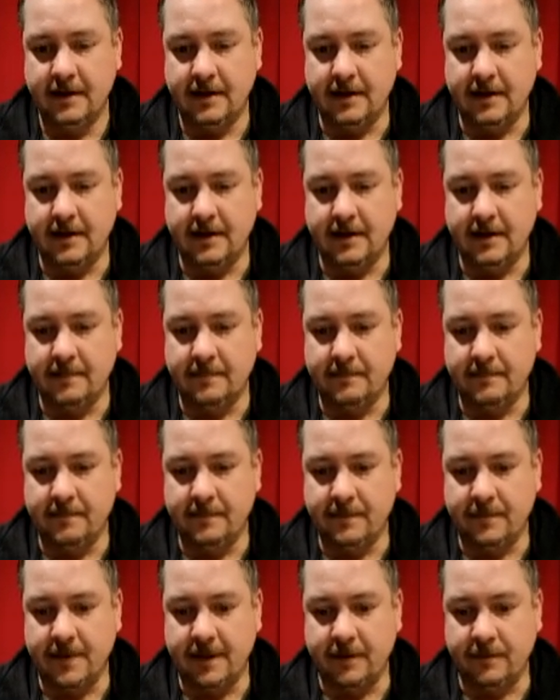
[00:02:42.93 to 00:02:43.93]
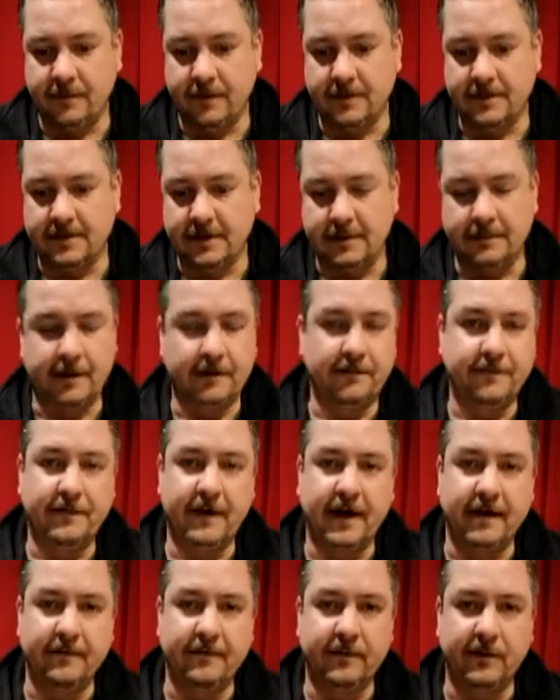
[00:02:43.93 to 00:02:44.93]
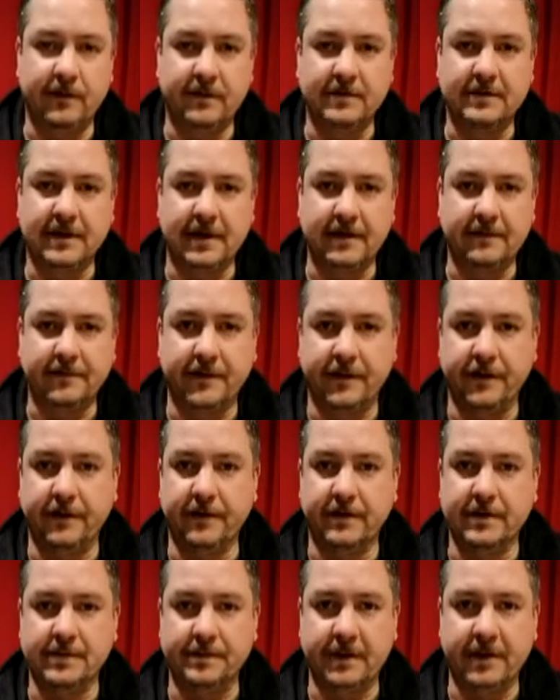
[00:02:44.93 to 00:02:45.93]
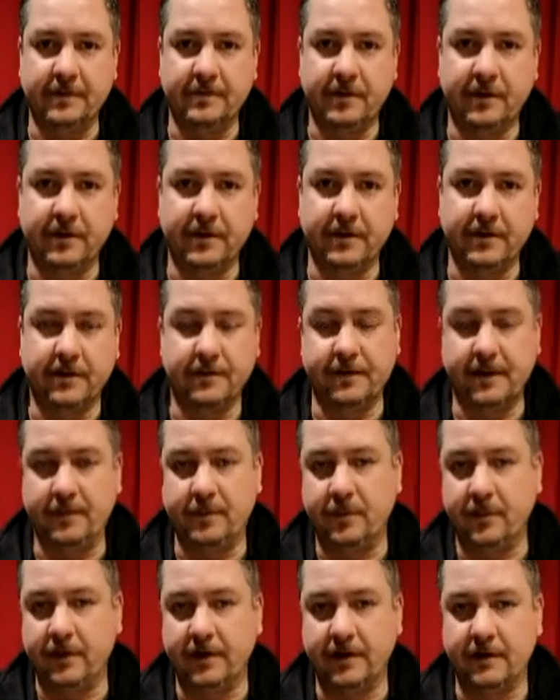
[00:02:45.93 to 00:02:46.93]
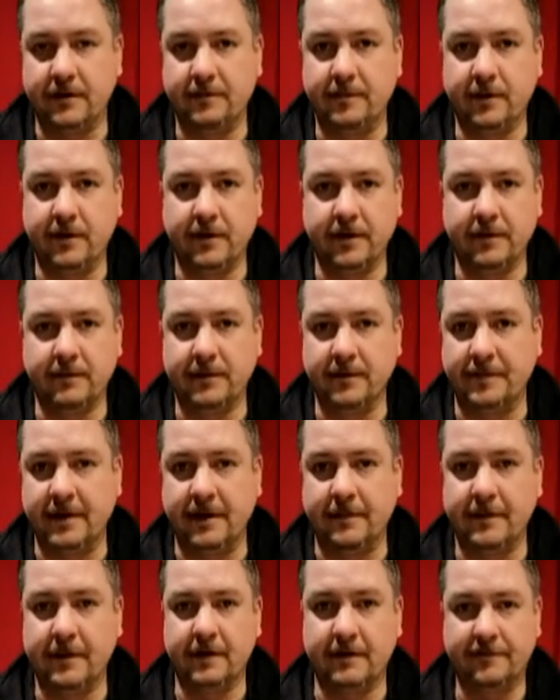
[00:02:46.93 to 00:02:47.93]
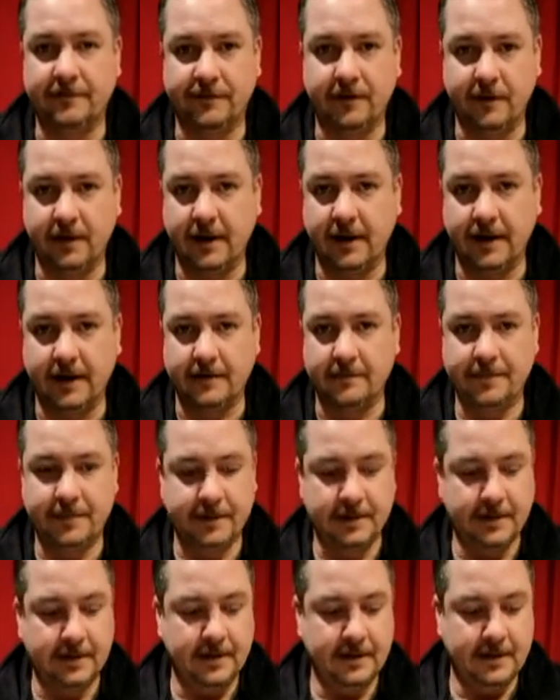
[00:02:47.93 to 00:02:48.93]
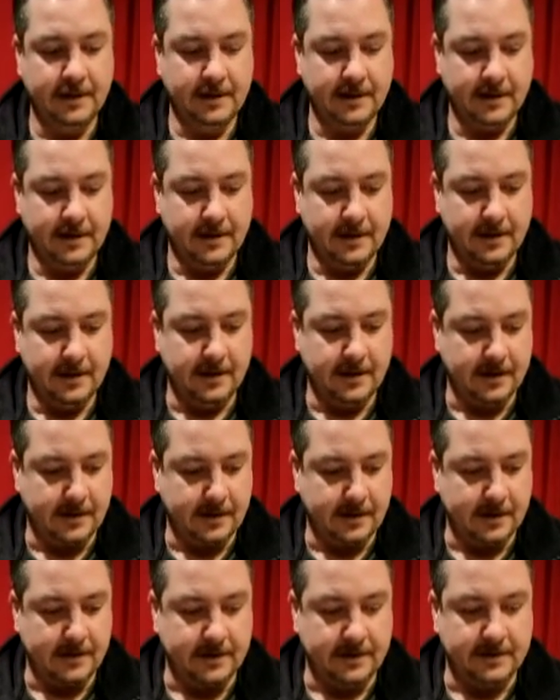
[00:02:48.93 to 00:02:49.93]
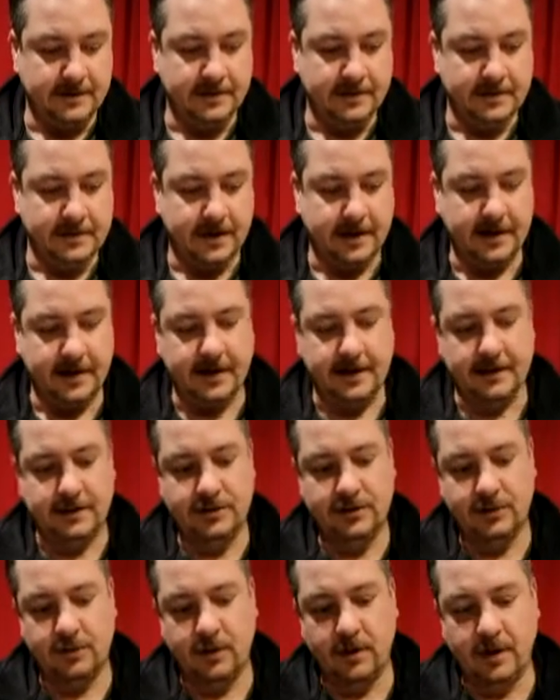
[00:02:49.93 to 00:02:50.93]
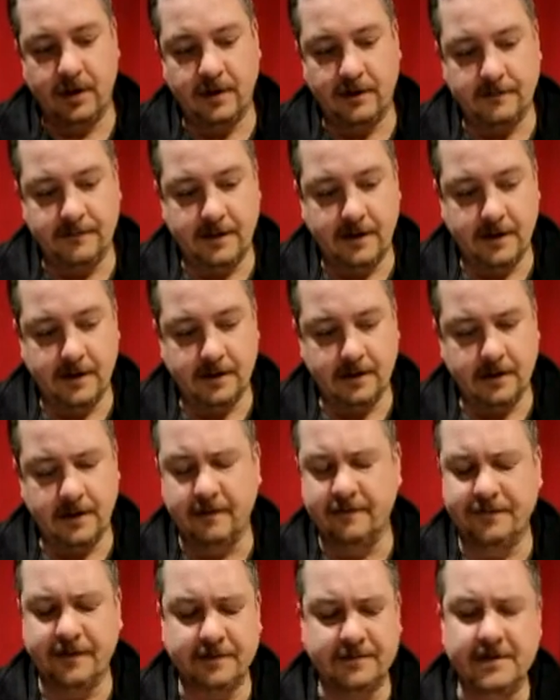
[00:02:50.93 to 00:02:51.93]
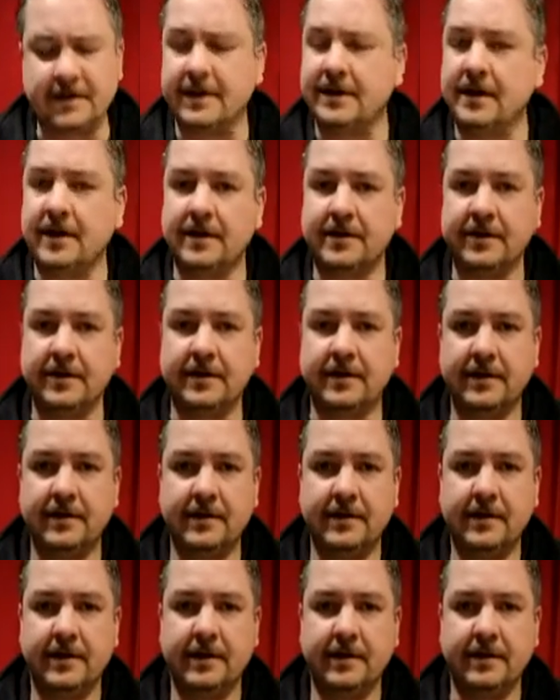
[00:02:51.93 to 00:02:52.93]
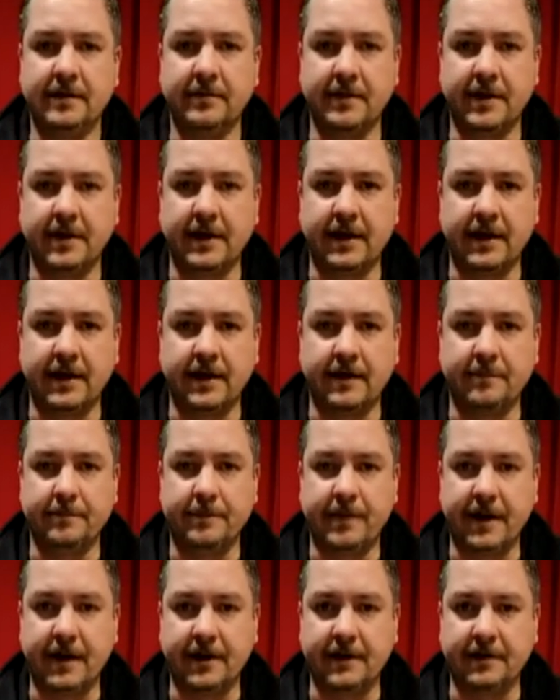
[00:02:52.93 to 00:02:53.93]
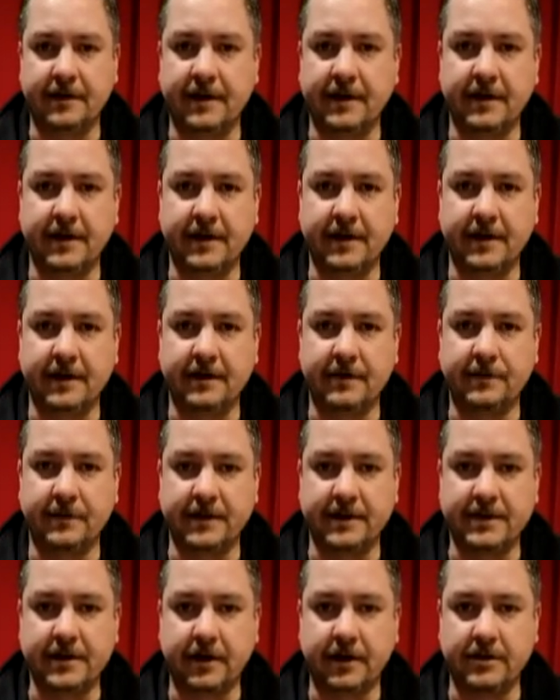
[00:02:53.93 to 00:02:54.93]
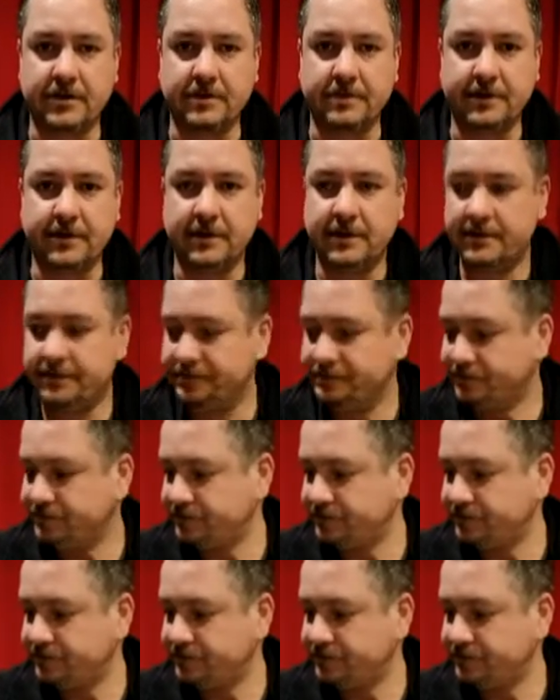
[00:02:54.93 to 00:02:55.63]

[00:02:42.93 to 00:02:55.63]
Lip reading: That runs at about 5 volts out of your USB port. 3.0 port would be about a full amp. This is a 1500 milliamp battery in here, rechargeable.